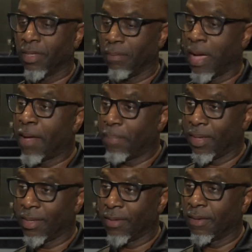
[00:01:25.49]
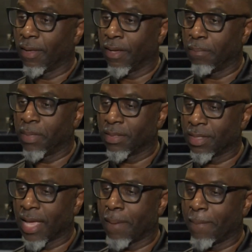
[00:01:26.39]
In my opinion, um, it's
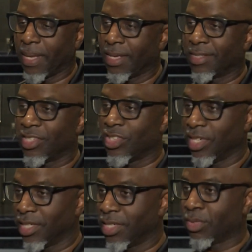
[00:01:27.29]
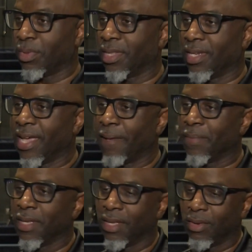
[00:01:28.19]
not man to judge whether or not
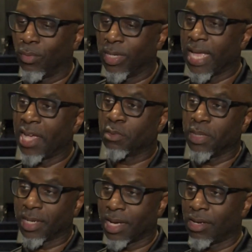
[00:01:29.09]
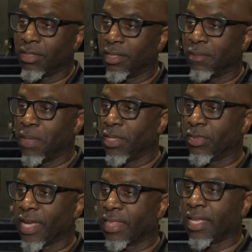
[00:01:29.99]
one has been called into
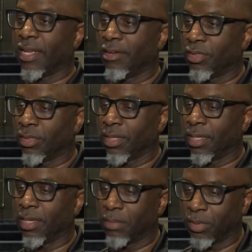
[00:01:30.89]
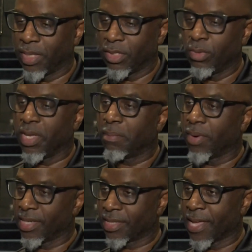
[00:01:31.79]
ministry at that level, um, but we do
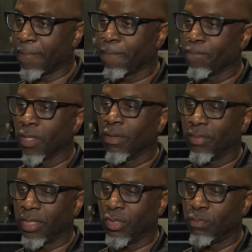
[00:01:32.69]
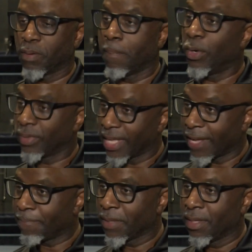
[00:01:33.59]
embrace that, we do promote
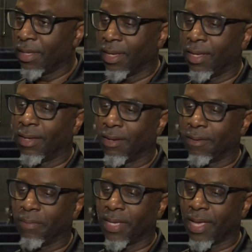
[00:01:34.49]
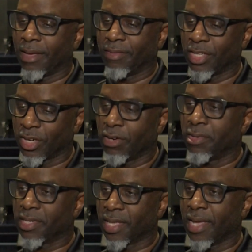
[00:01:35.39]
that, and um, we have
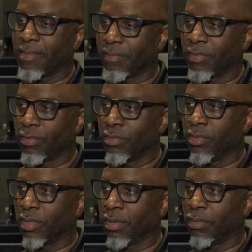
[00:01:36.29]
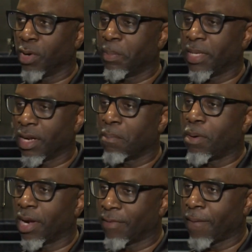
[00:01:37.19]
encouraged that through um, women that are
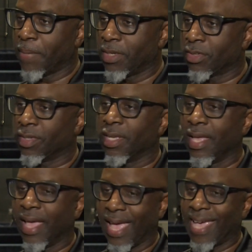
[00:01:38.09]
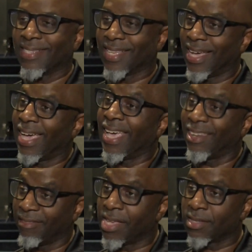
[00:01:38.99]
part of our ministry as God
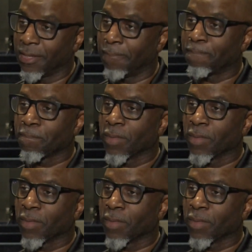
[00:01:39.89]
elevates them